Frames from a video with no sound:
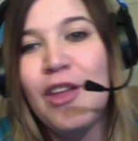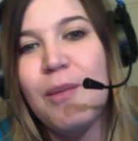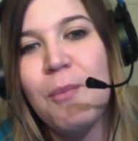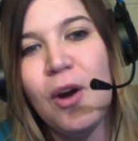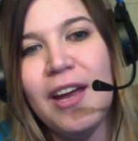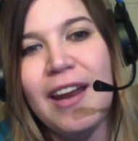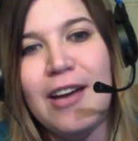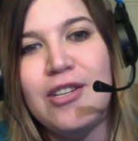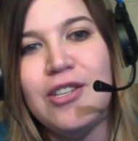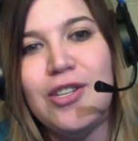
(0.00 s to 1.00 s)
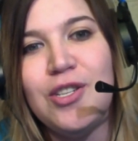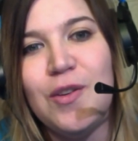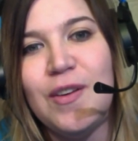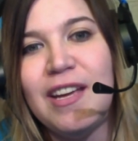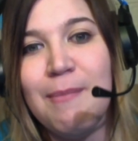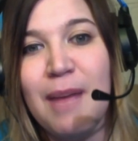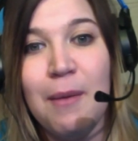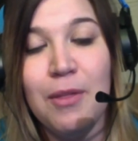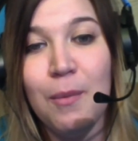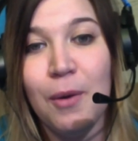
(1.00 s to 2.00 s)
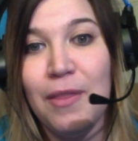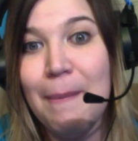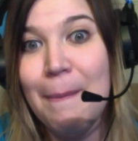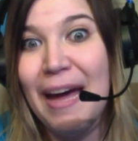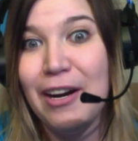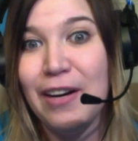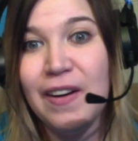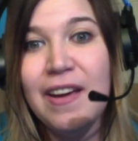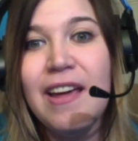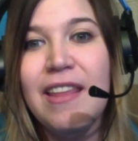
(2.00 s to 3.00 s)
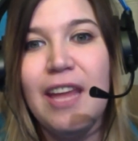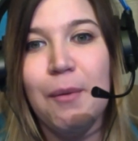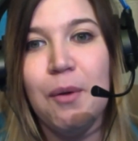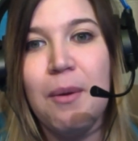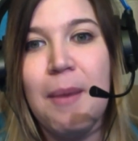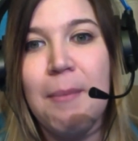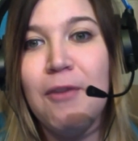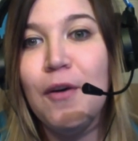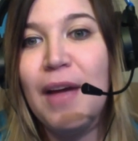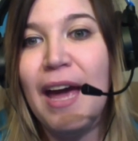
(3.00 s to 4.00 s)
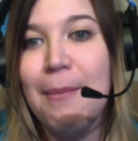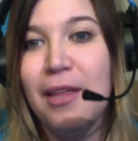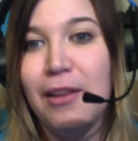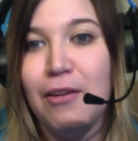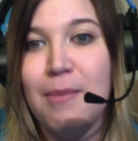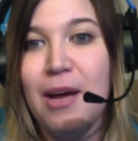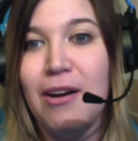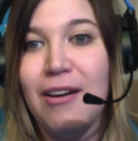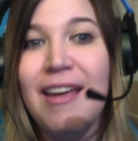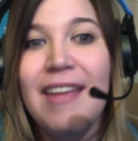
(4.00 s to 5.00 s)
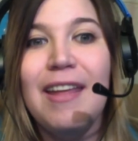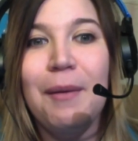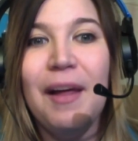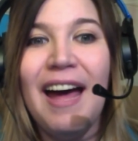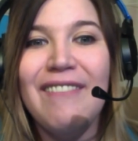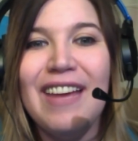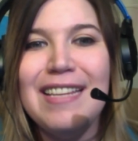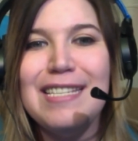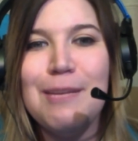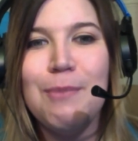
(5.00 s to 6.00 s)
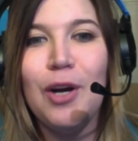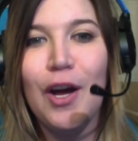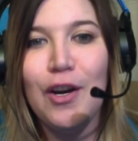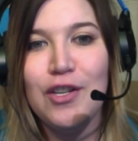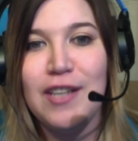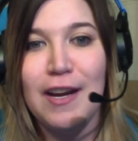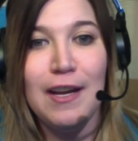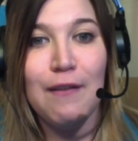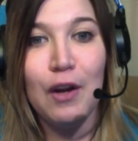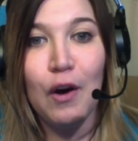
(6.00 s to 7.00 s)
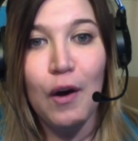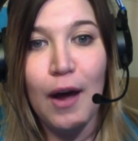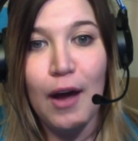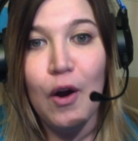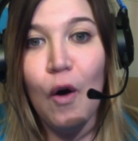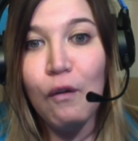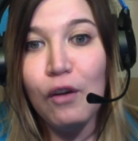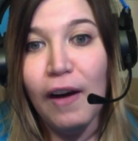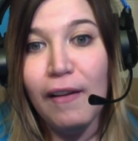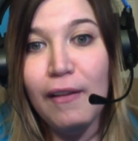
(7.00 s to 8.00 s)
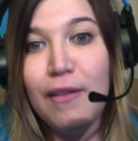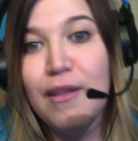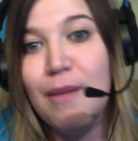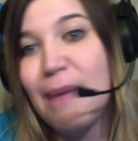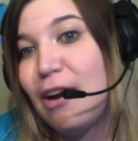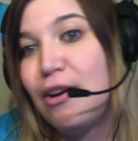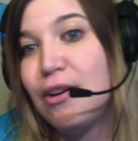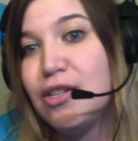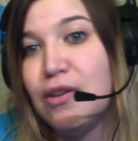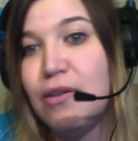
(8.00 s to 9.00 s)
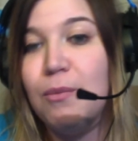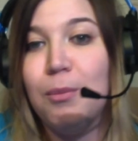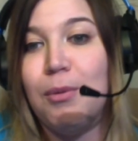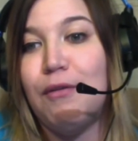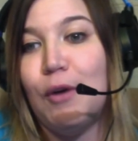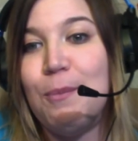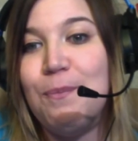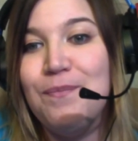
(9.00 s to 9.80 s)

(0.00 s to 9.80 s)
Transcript: The more connections your student can make with the word, the better. They will remember vocabulary better. They will have a deeper understanding of it, and overall, the better your student will perform.